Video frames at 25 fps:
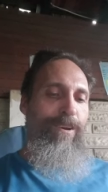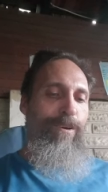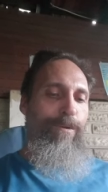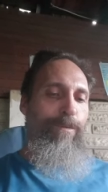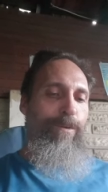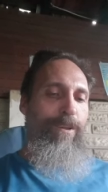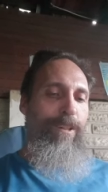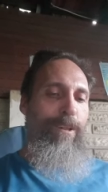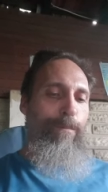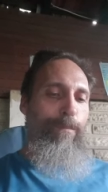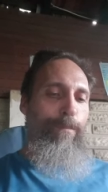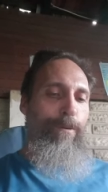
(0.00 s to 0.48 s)

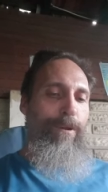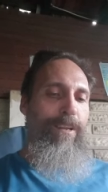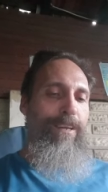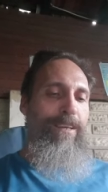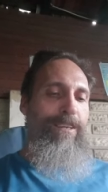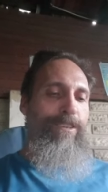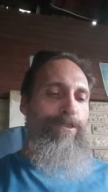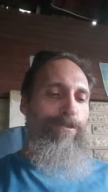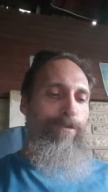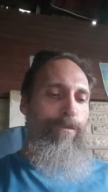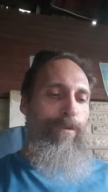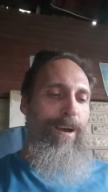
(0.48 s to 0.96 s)
when the
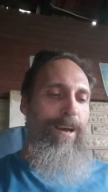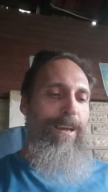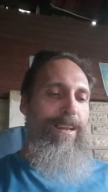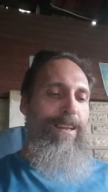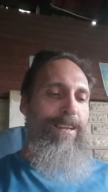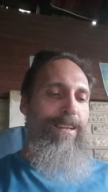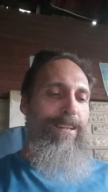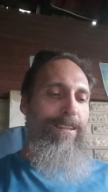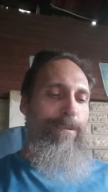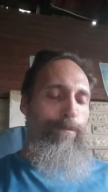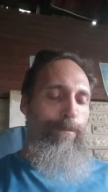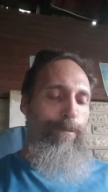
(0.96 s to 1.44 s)
police
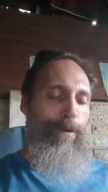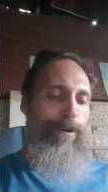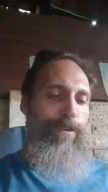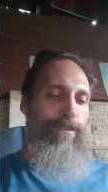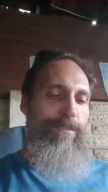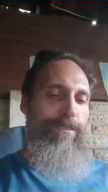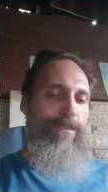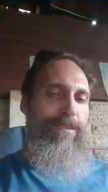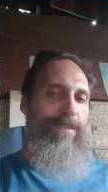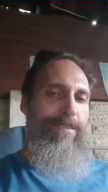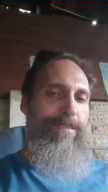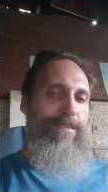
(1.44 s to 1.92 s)
raided the
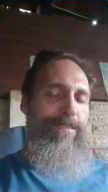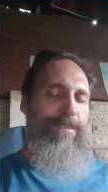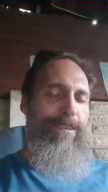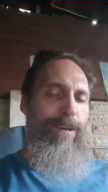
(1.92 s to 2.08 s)
mosque.